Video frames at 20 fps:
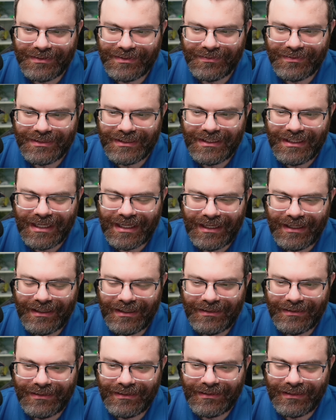So CA
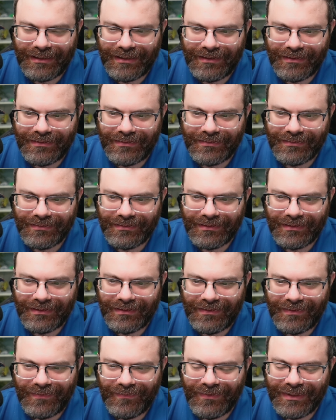ending in L.
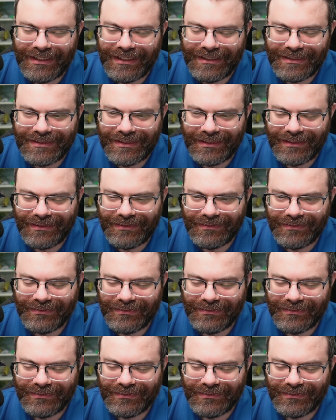What is it?